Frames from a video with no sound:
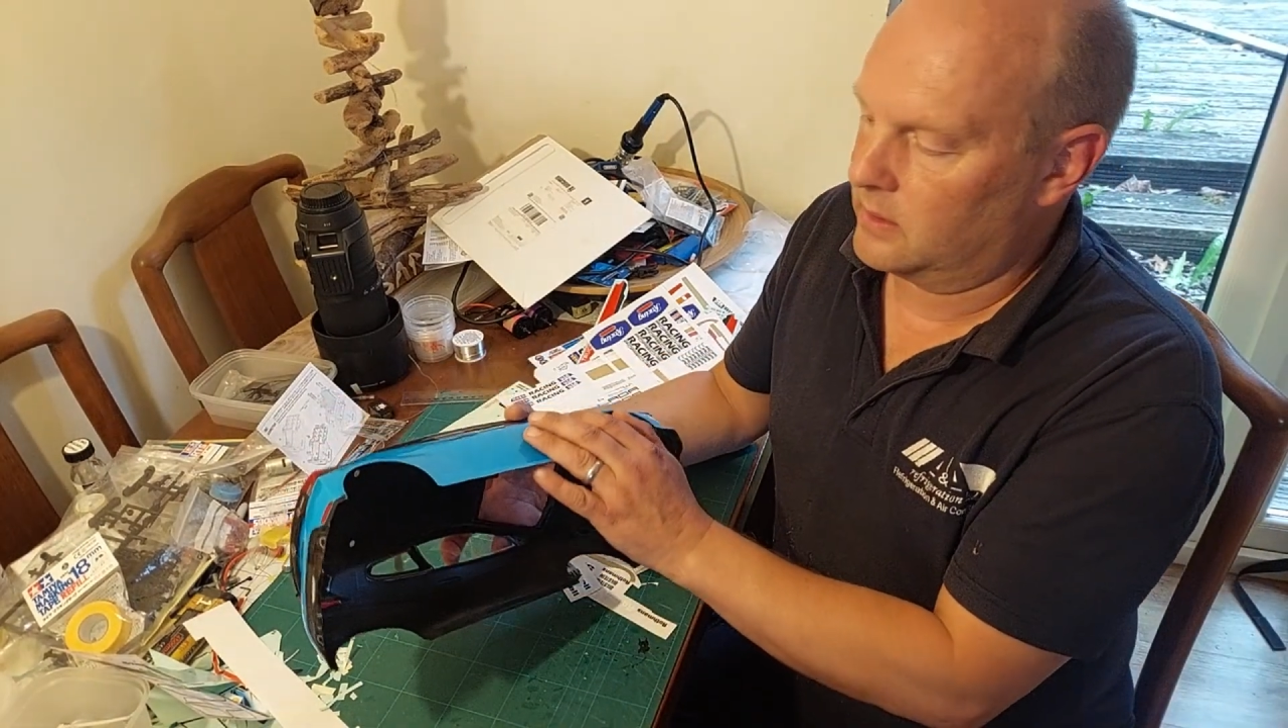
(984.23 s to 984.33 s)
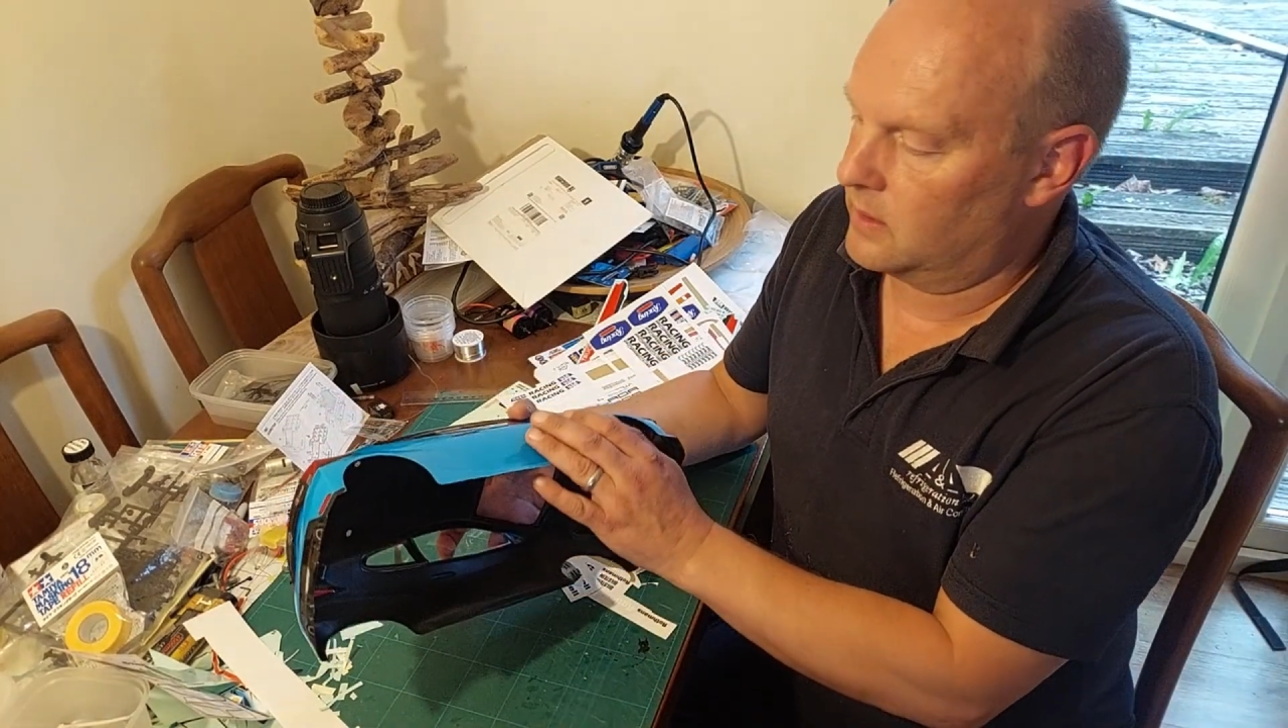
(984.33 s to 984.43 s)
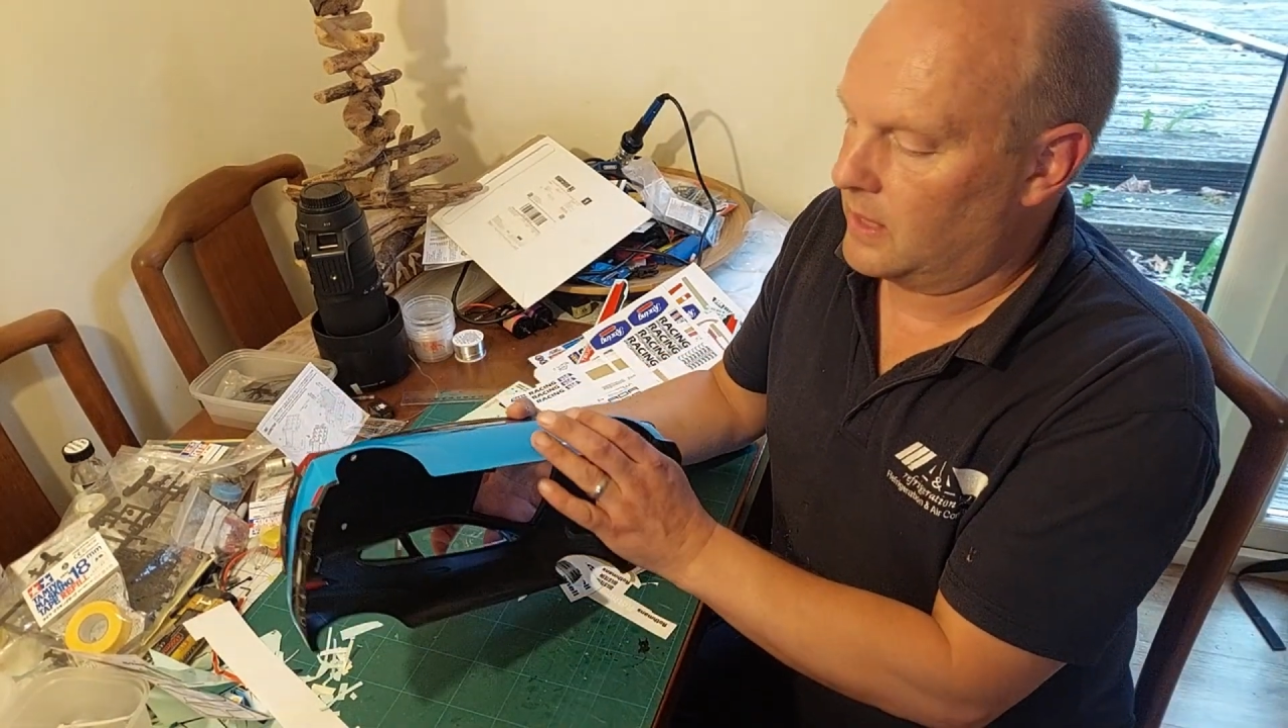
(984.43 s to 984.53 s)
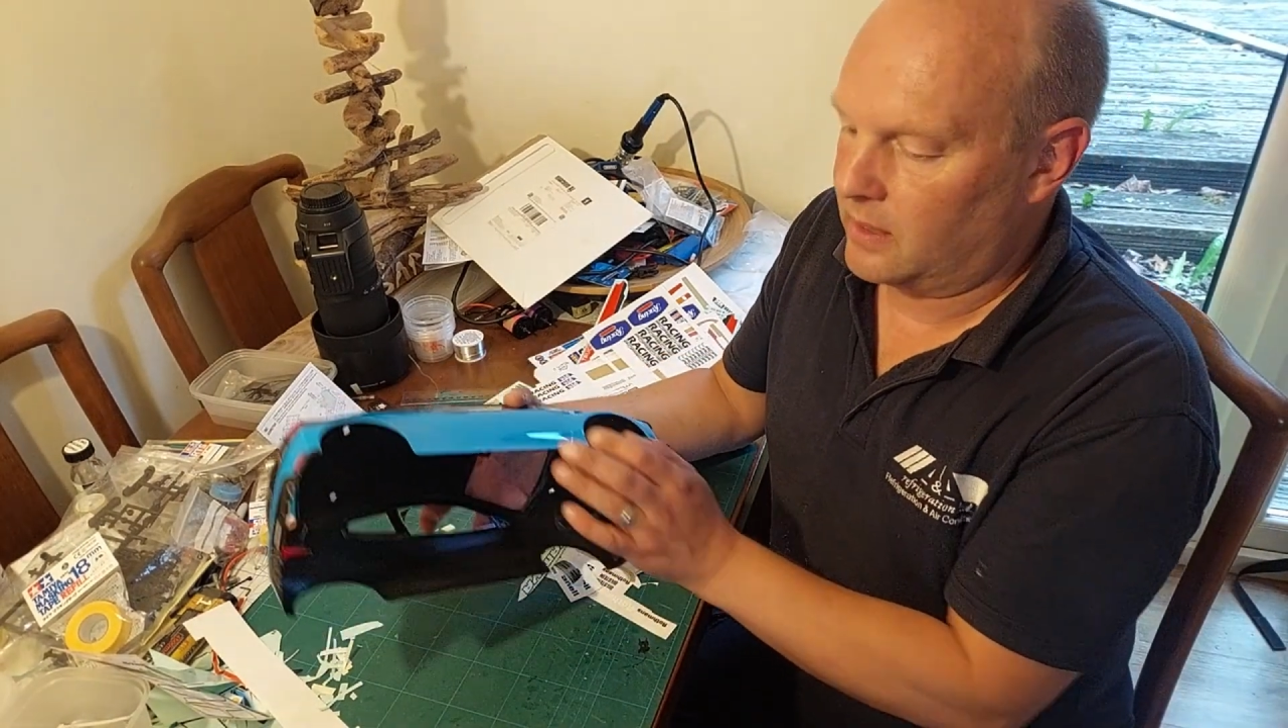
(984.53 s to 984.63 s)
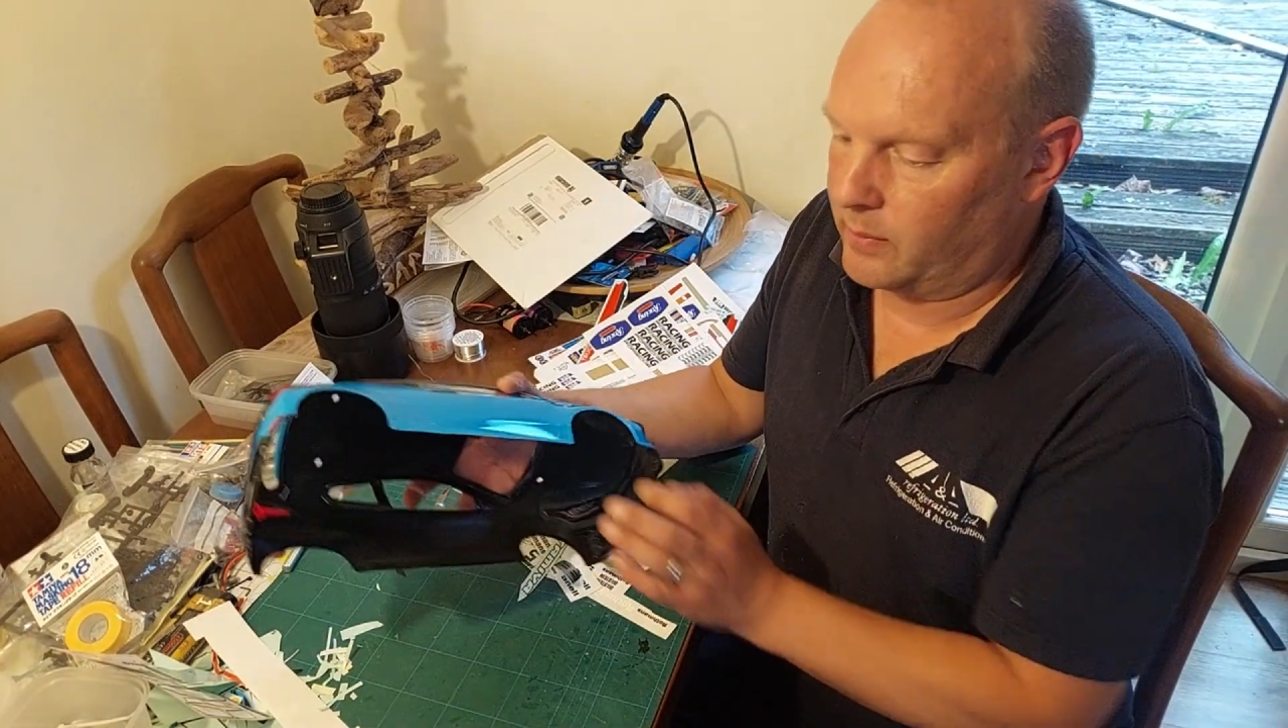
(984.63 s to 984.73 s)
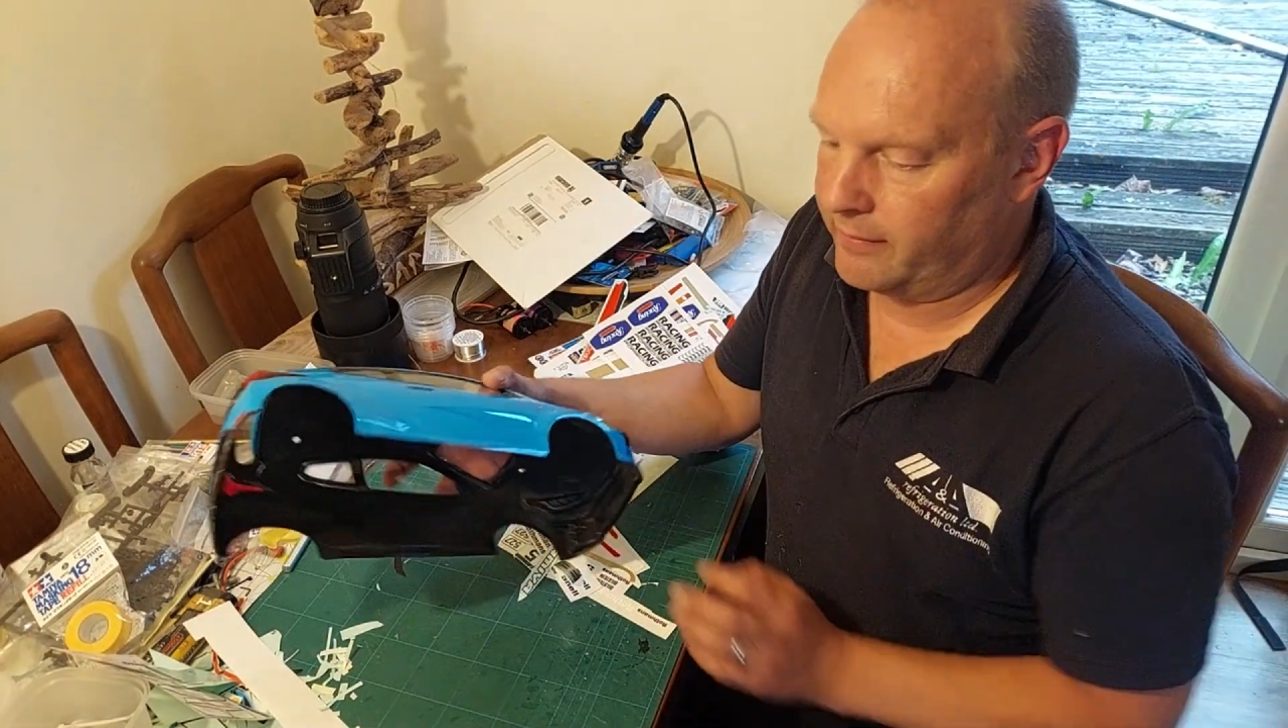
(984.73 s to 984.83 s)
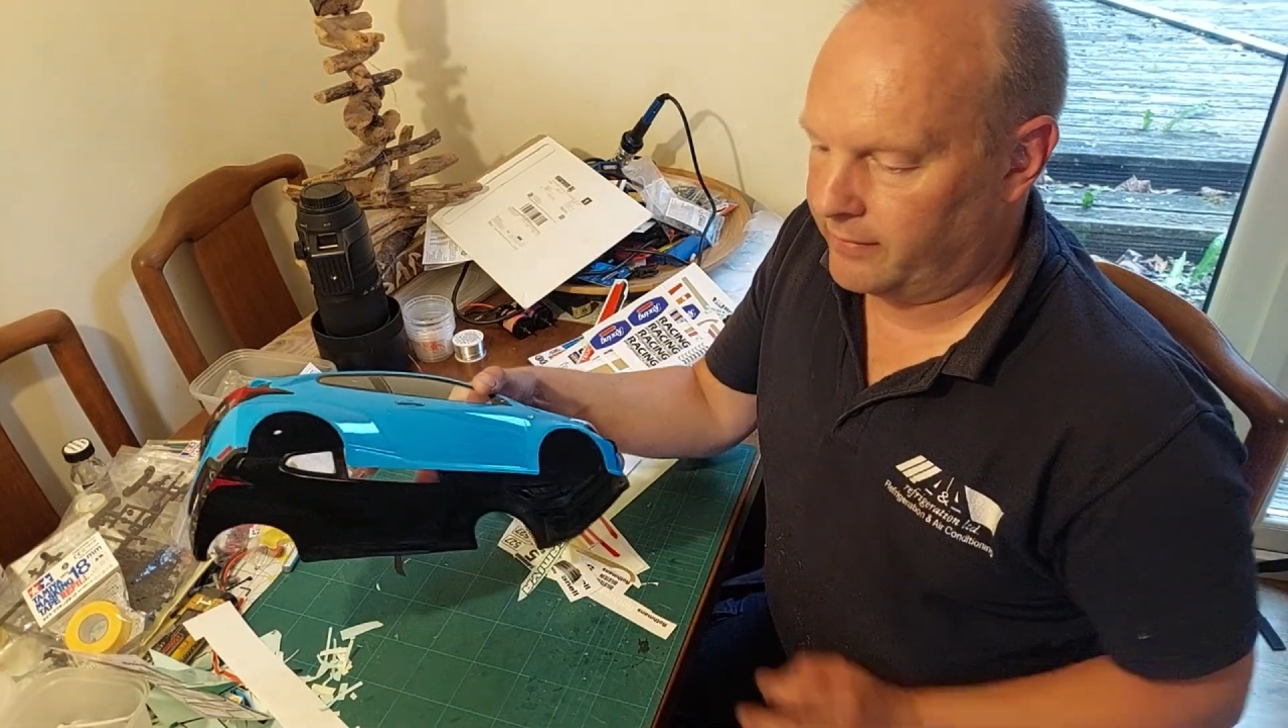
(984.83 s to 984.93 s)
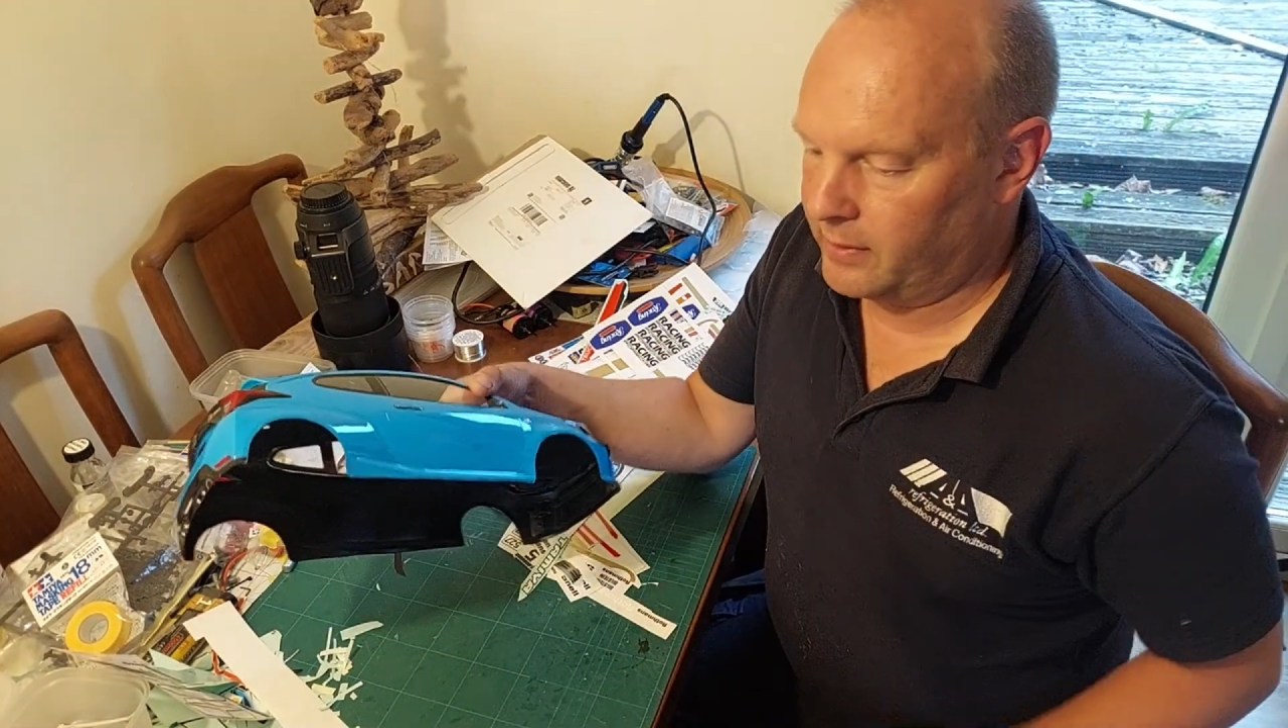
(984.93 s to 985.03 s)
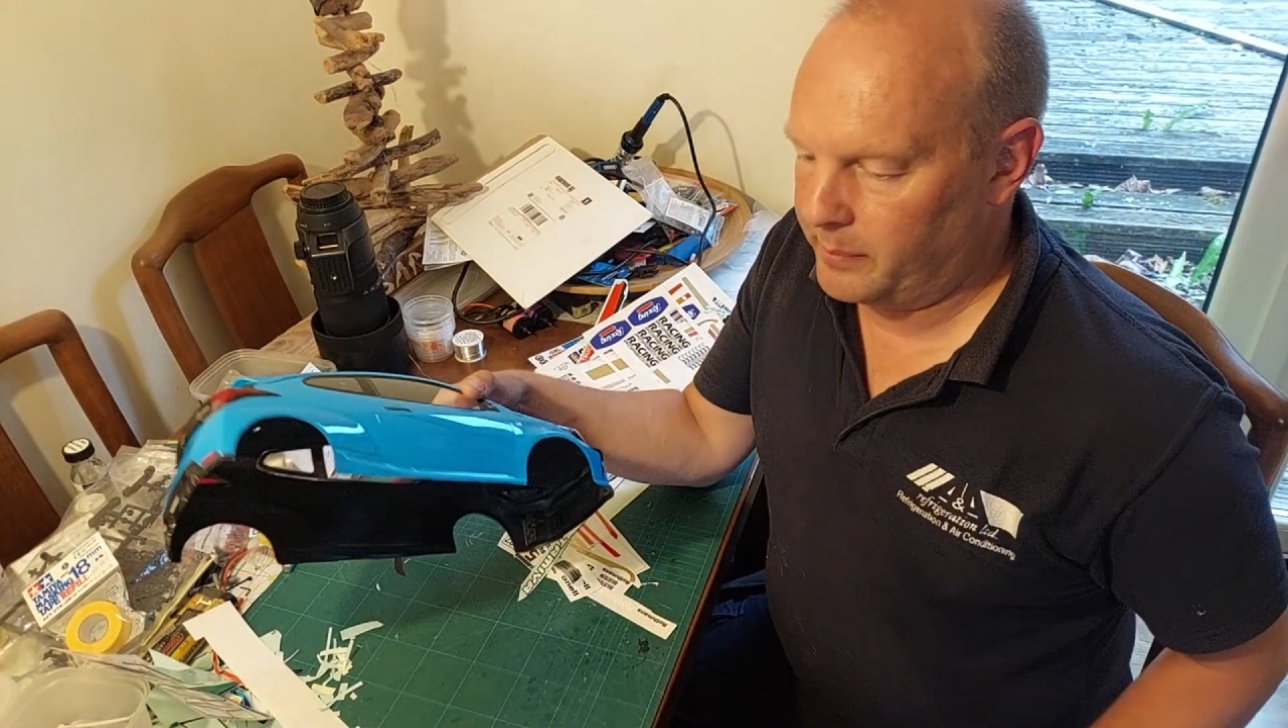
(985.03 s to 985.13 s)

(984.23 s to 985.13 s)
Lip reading: I said, I went for the